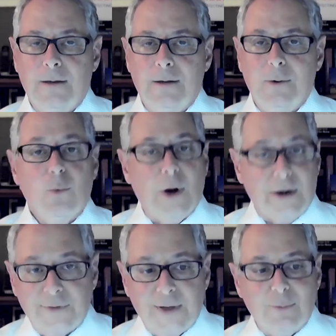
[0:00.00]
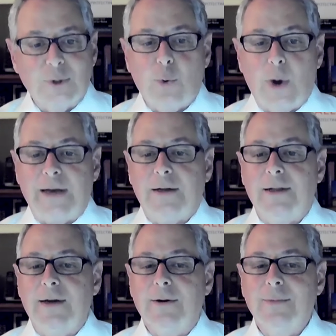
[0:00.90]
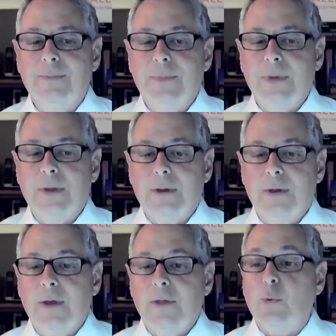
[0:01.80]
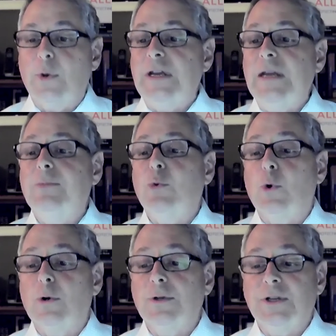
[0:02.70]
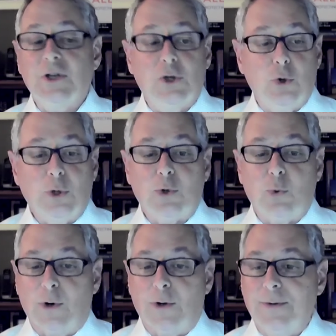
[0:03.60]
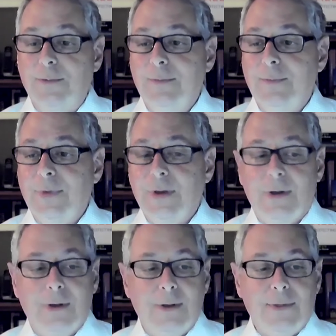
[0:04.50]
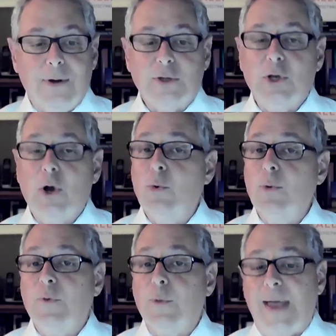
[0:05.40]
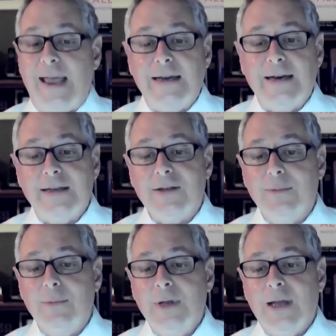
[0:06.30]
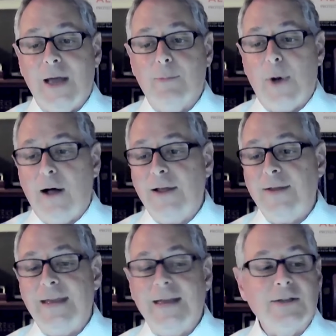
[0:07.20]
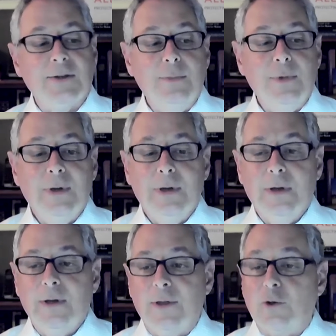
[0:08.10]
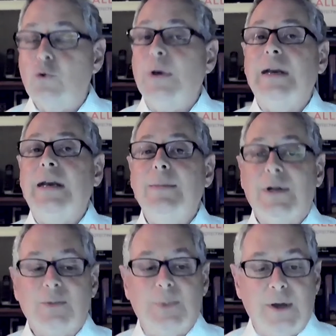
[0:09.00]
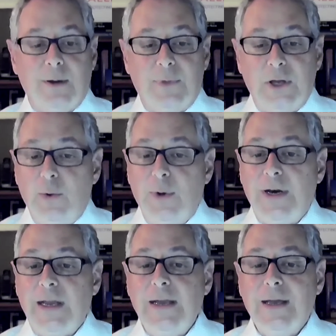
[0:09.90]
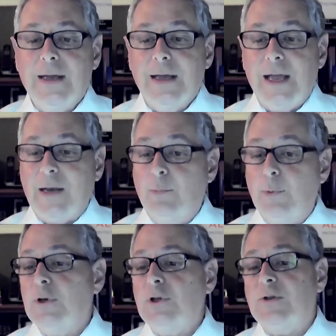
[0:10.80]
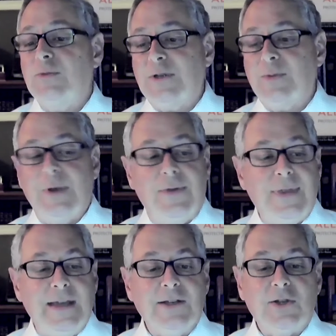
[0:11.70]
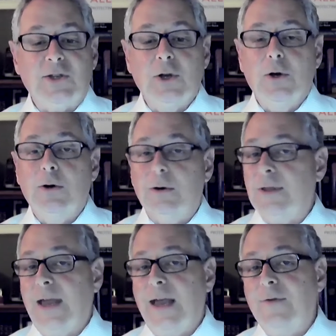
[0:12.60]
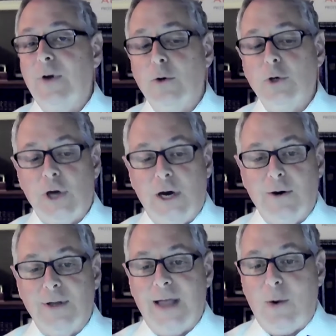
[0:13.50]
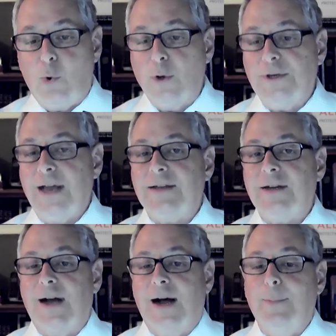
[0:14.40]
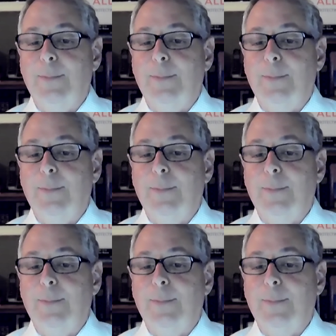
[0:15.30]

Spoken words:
One of them was quite clear. The redeemed world is a Jewish world. There is no room for paganism and polytheism. The Trinity must become the unity, and Buddhists must be theists, or they have no share in that world yet to come.